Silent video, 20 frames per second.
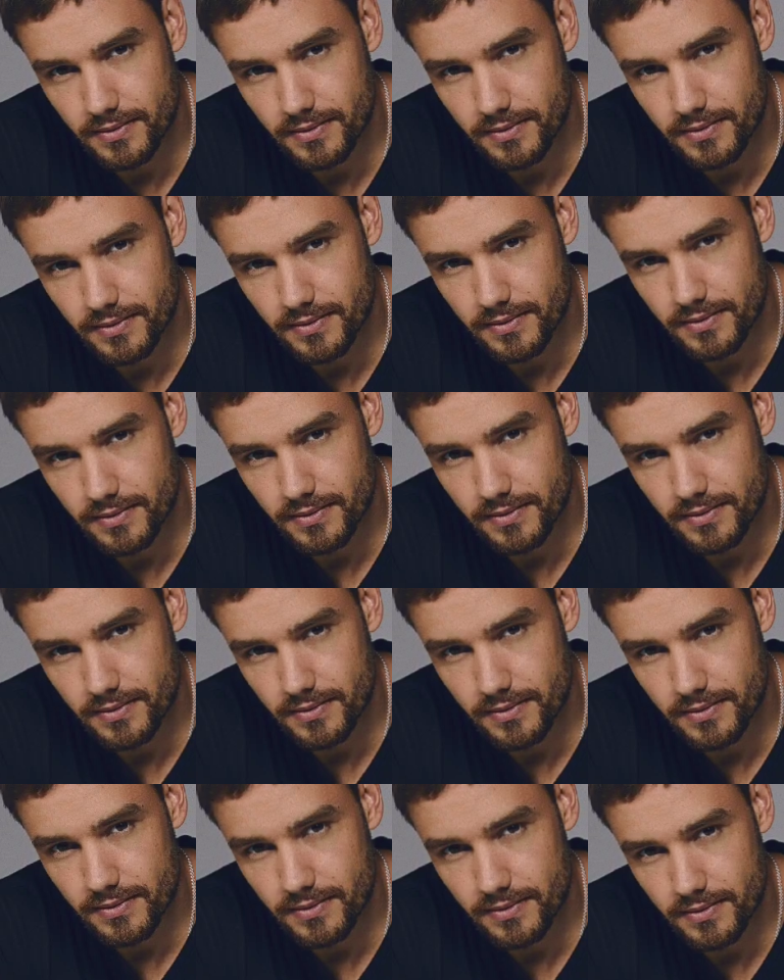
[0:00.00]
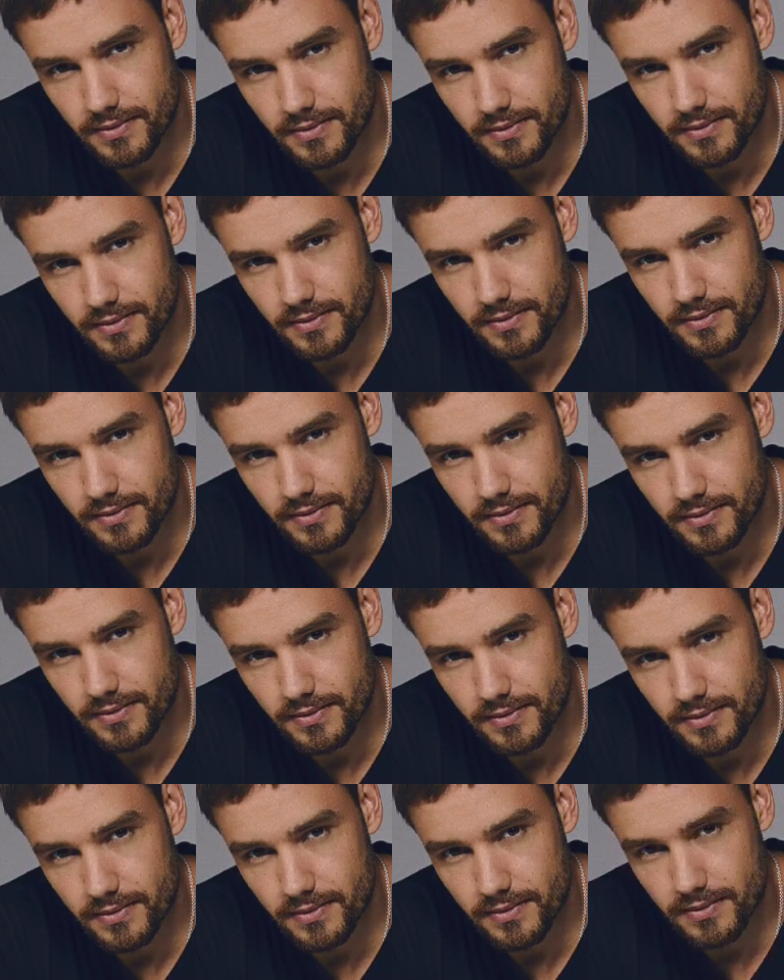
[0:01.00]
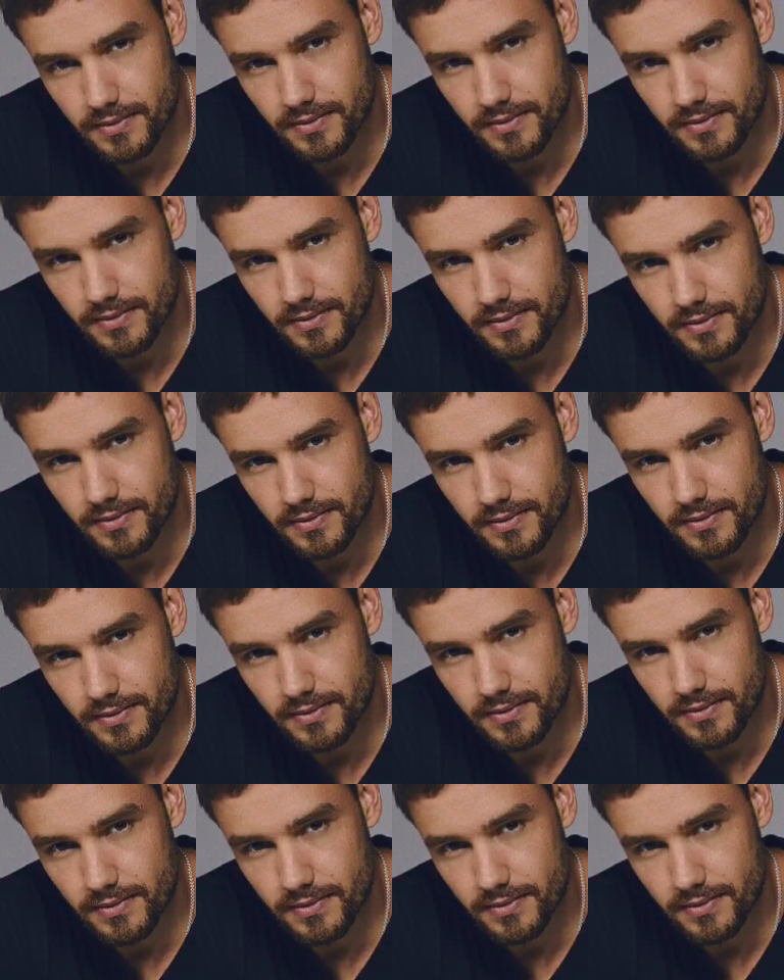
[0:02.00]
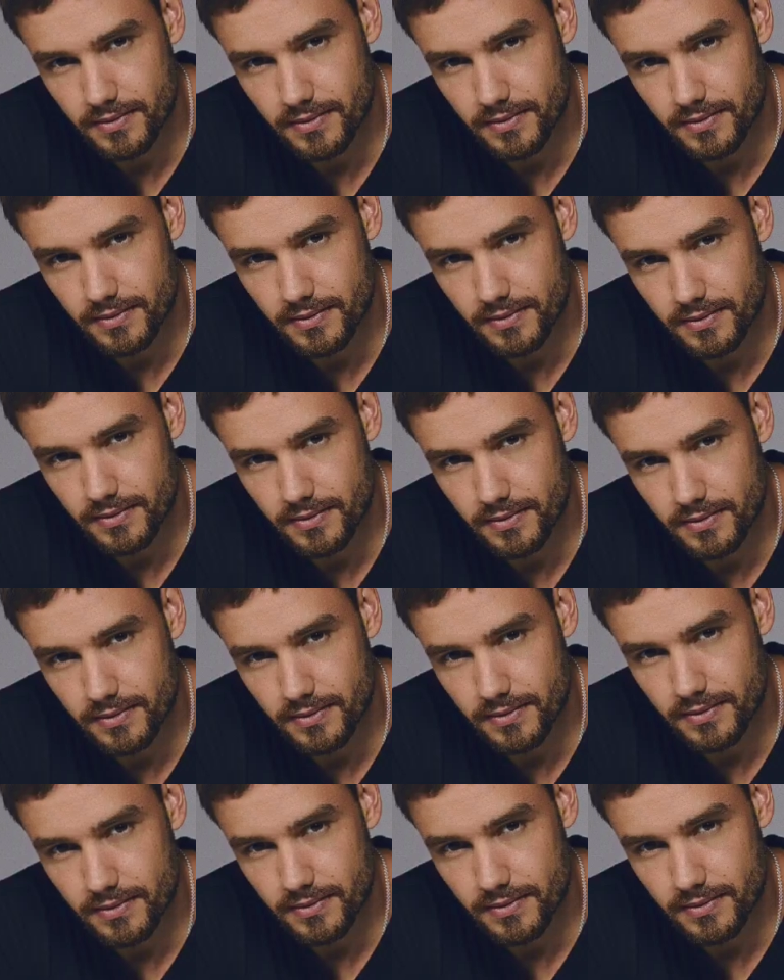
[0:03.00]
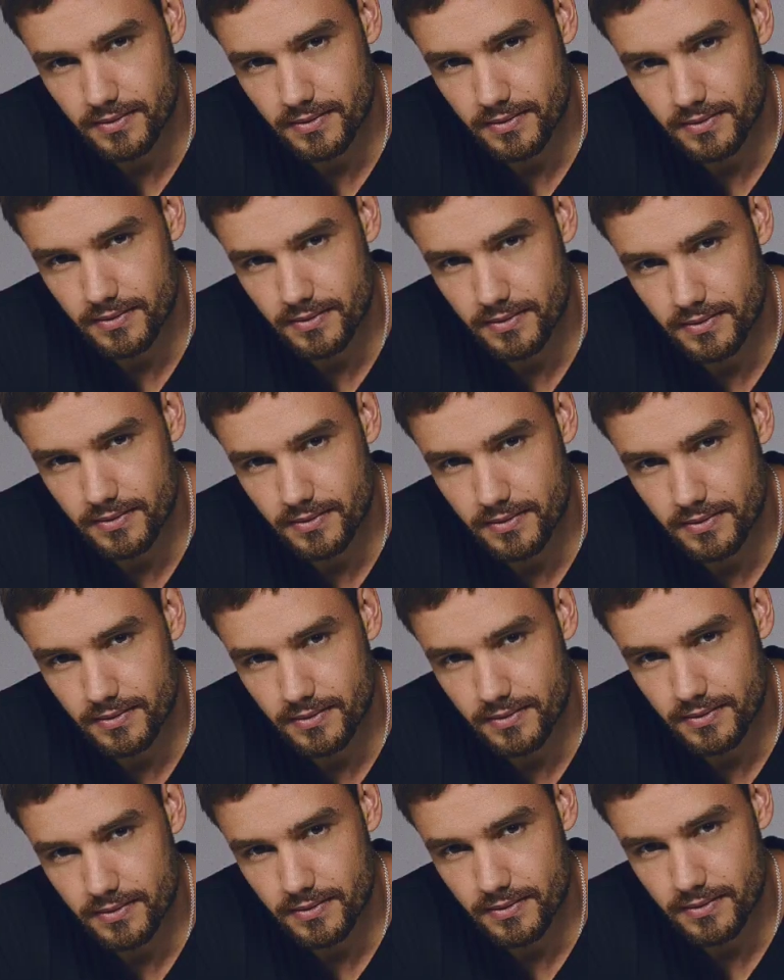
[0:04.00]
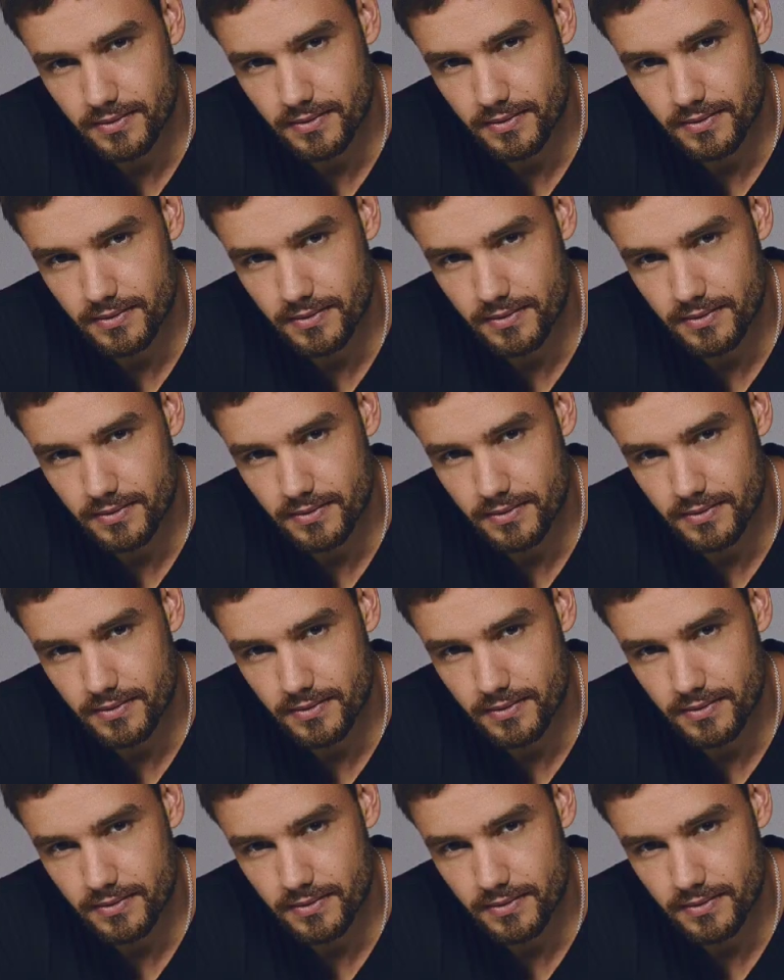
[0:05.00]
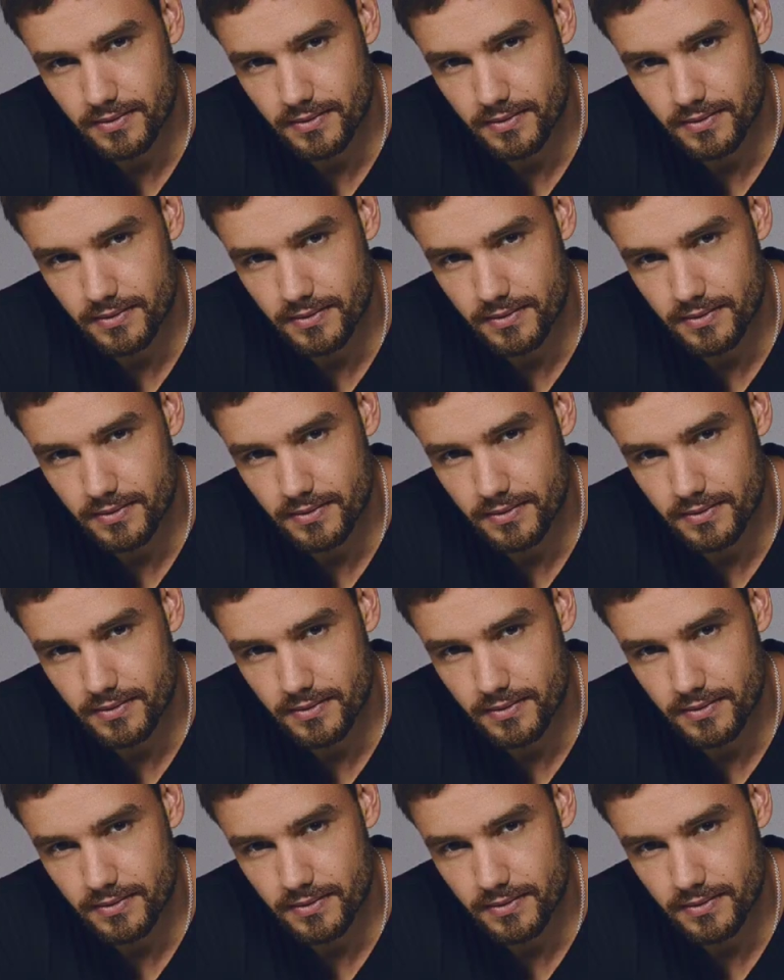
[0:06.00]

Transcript: The person shown says nothing.